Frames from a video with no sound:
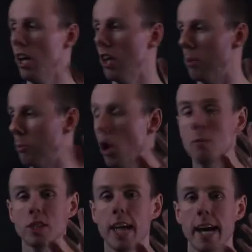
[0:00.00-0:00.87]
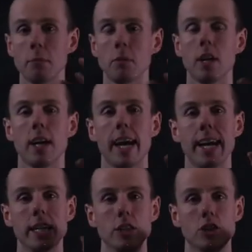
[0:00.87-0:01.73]
The proper time
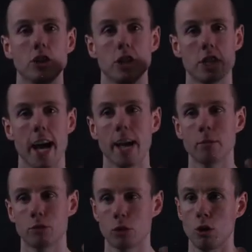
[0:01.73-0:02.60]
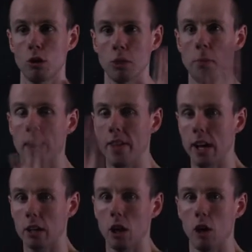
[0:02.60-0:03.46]
is the time that's recorded by
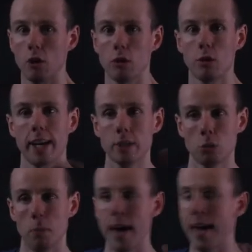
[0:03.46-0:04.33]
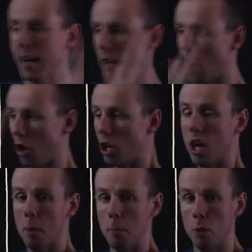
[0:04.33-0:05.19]
that clock, okay? So by a clock
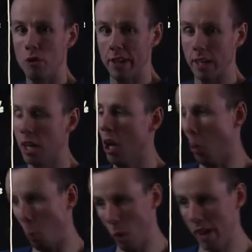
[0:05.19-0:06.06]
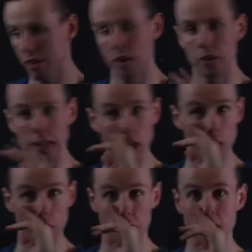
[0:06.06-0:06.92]
moving with the
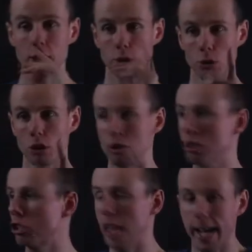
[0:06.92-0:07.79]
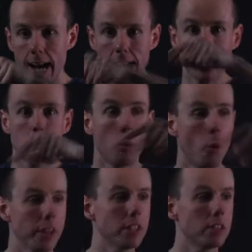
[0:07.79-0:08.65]
Earth. So you can just say at each
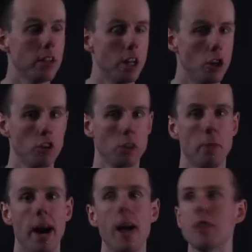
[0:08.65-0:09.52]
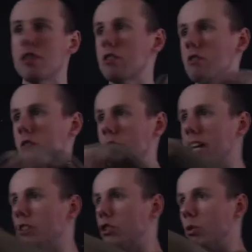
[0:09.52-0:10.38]
point along the path,
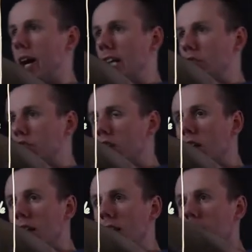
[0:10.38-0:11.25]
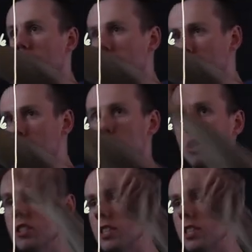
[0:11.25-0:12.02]
okay? So at each coordinate